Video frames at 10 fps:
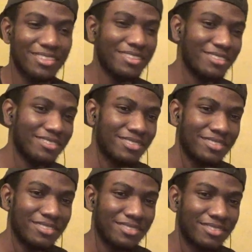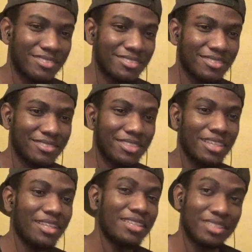It's the Muppet Show Cipher with our.
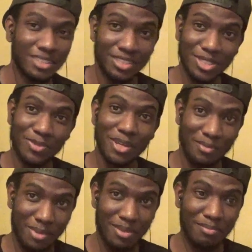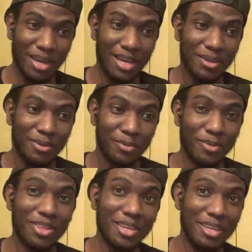You see what I mean by
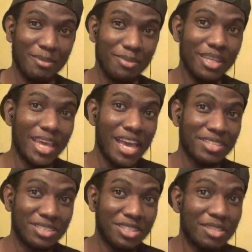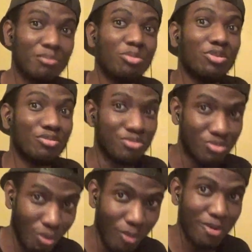with him, he actually
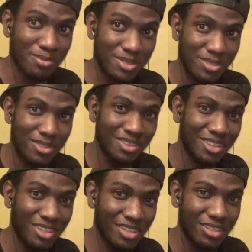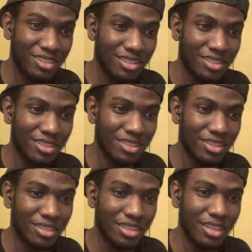performs?
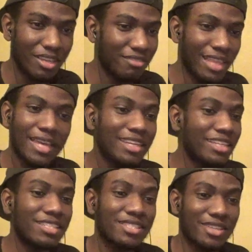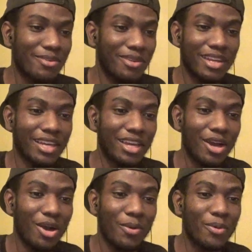If that didn't sound like
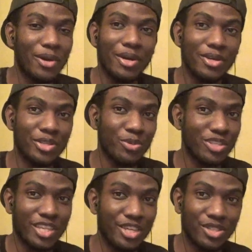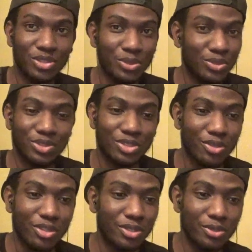how you would hear those
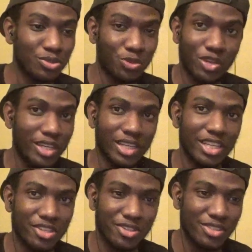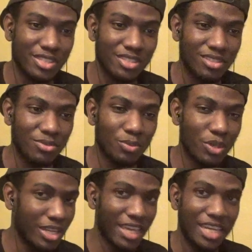those ringleaders when
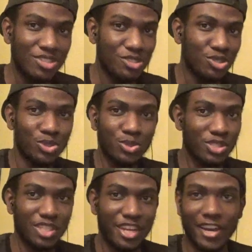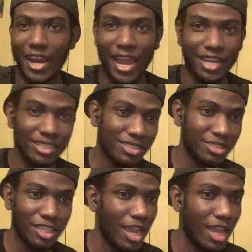they introducing their acts.